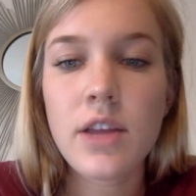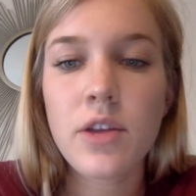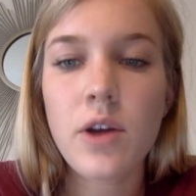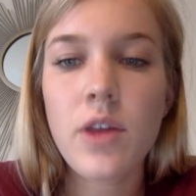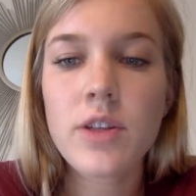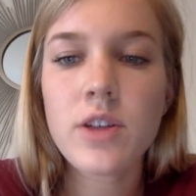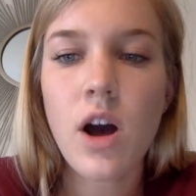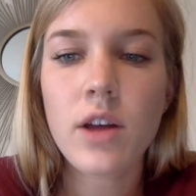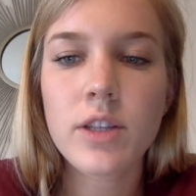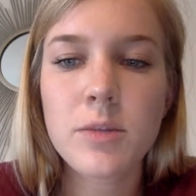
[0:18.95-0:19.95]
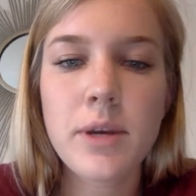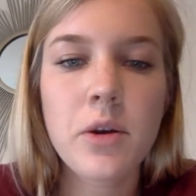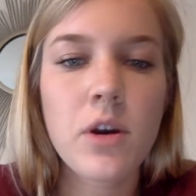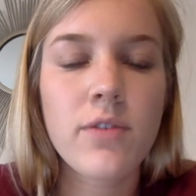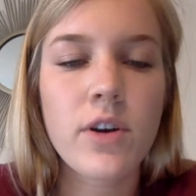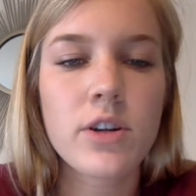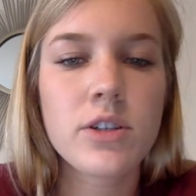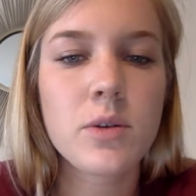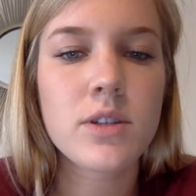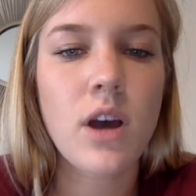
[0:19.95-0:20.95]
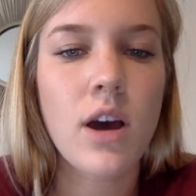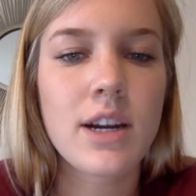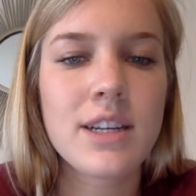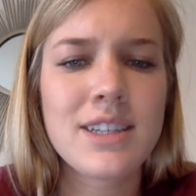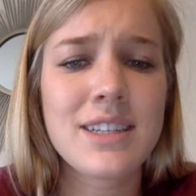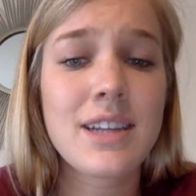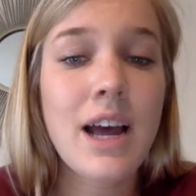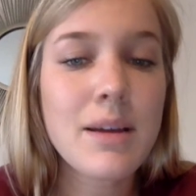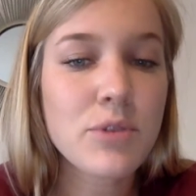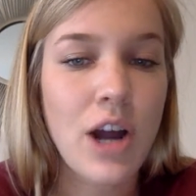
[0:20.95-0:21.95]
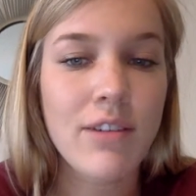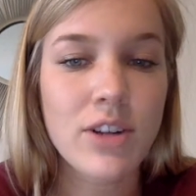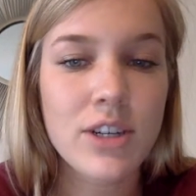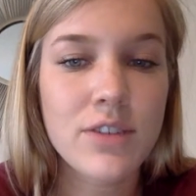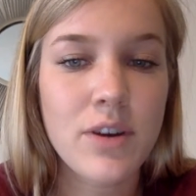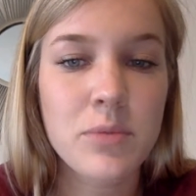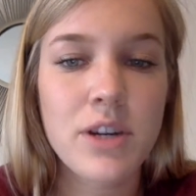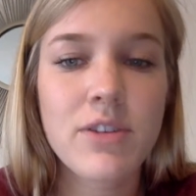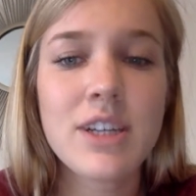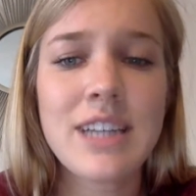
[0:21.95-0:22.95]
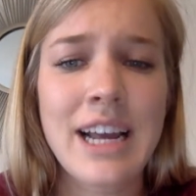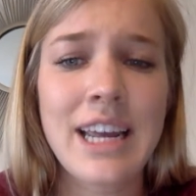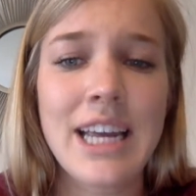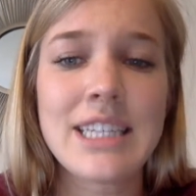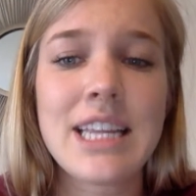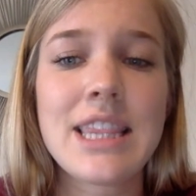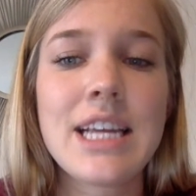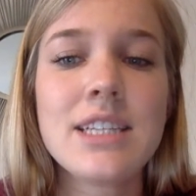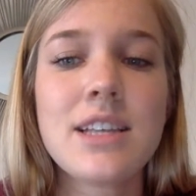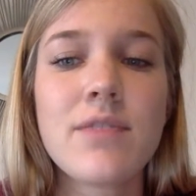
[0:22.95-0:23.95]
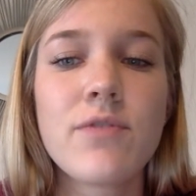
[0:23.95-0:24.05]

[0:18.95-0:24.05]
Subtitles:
Throughout the talk, the speaker refers to his audience as time travelers from different decades and thanks them